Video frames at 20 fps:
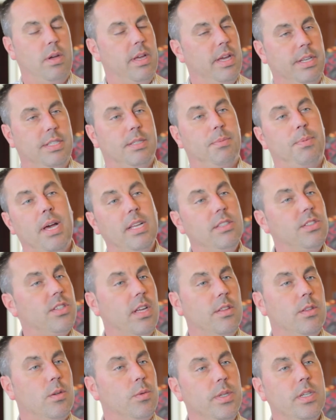it depends
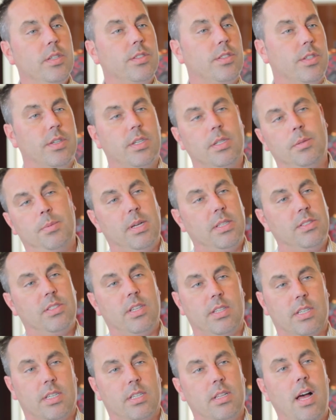on the realtor and it depends
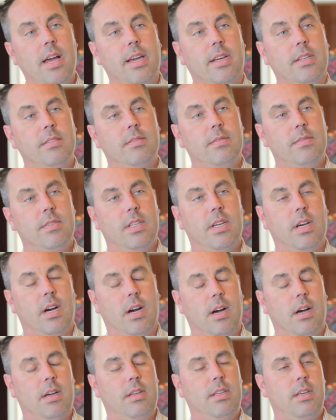on the client. Yeah.
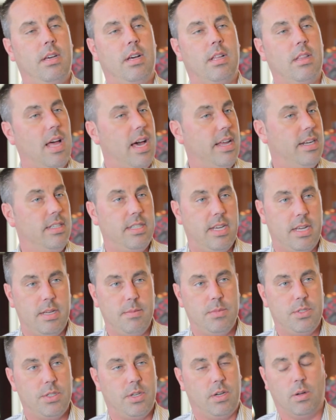Uh, a lot of
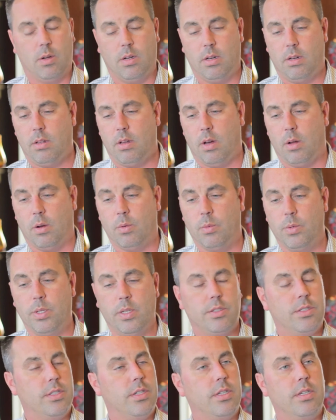times, a, a,
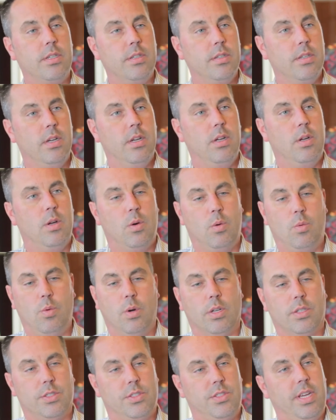realtor
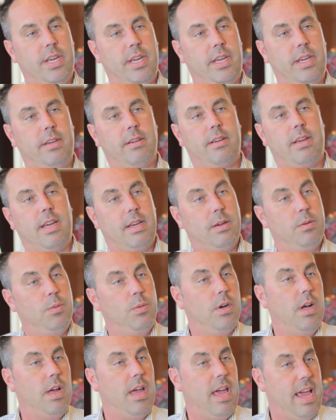will say,
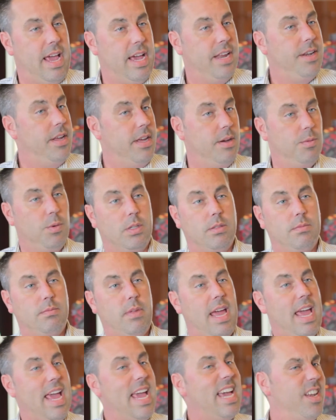hand will
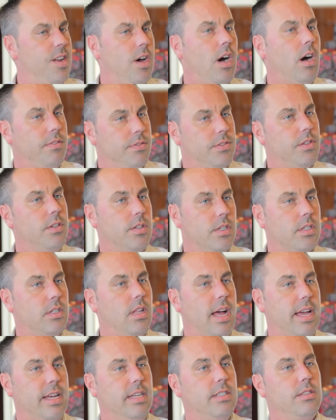hand off their
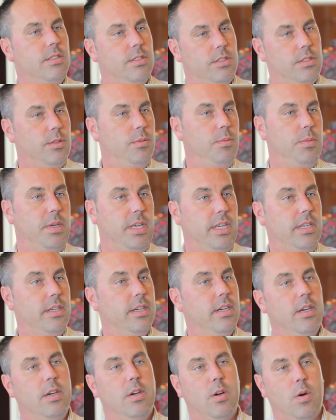client right. to me
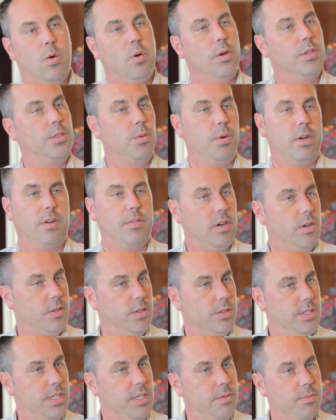or to one of our
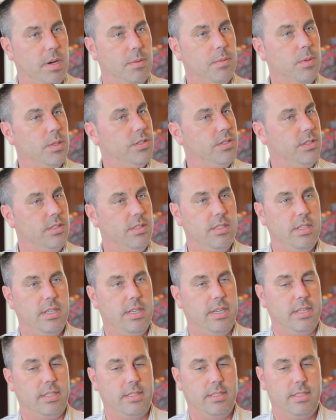other team members right. and,
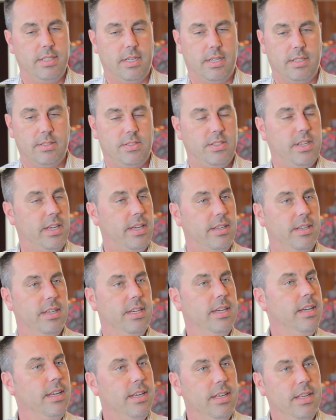and uh, say,
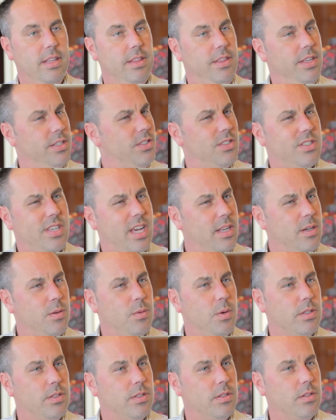this is kind of
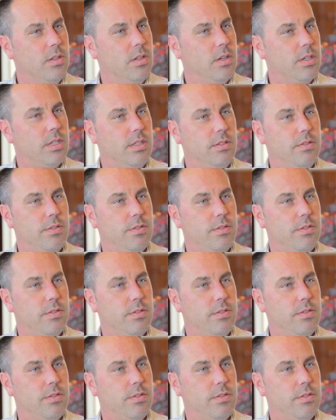what they're looking